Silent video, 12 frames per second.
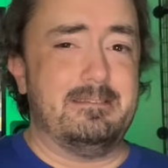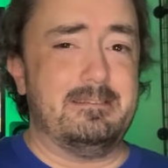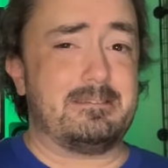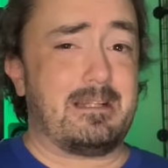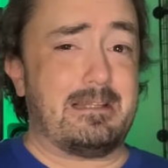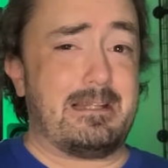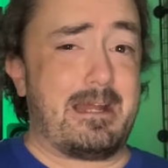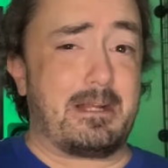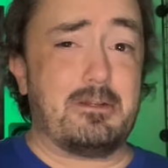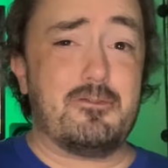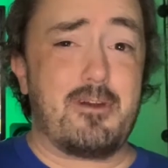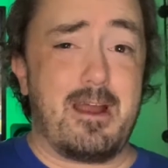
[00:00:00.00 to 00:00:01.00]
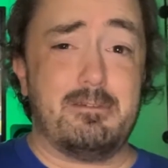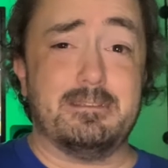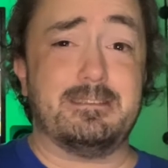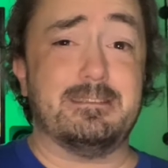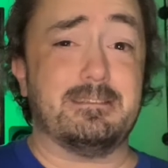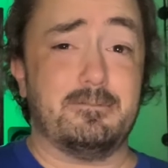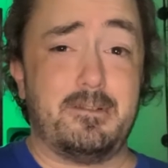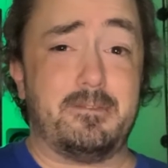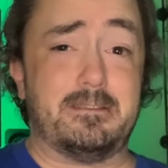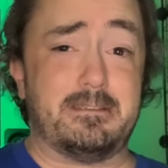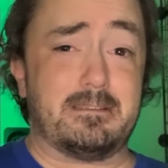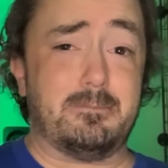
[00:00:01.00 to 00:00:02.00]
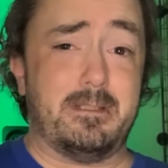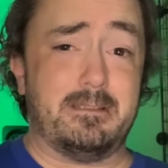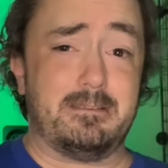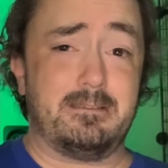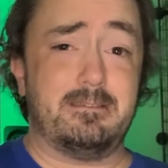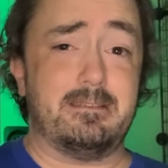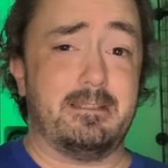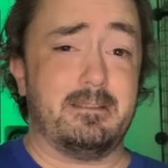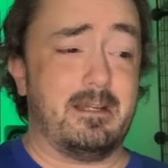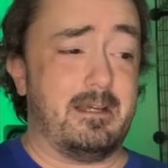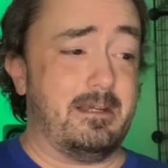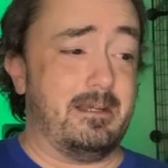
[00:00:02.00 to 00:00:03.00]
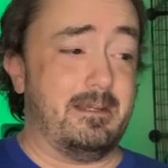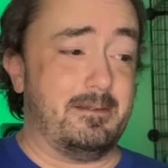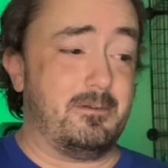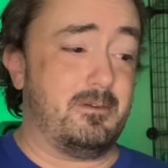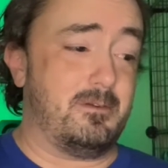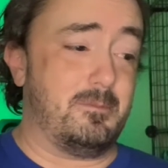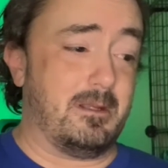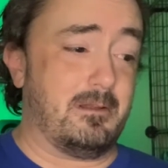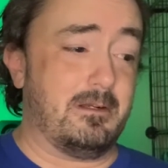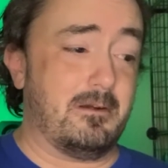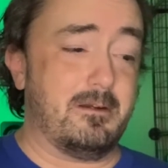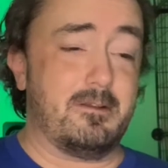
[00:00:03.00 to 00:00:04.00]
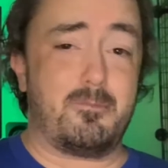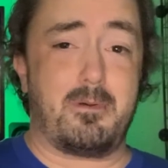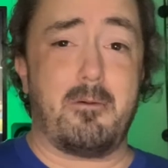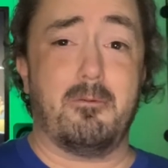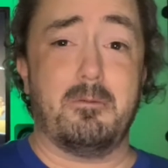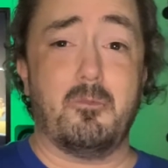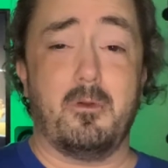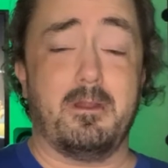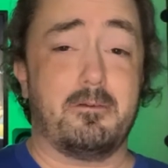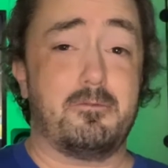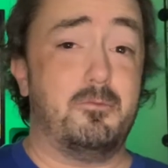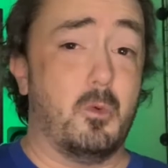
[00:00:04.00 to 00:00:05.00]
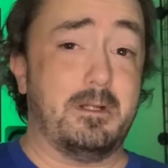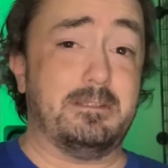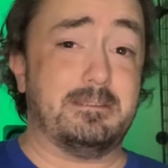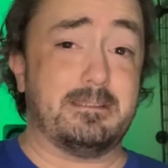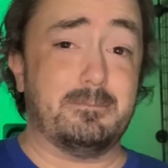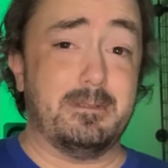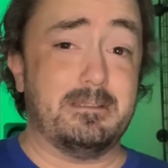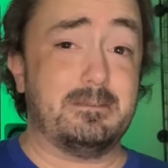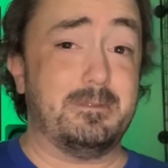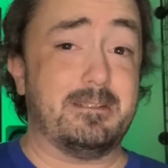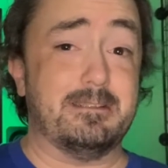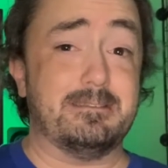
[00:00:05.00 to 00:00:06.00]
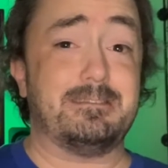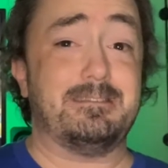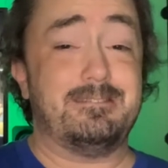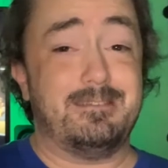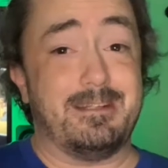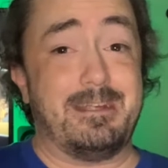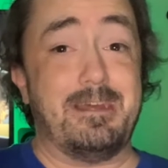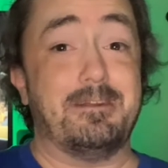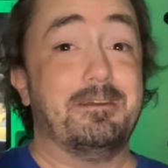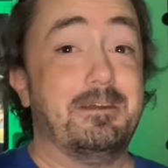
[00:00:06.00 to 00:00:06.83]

a lot of contrivances in 56 minutes, and to be clear, it's probably more like 46 minutes because, again,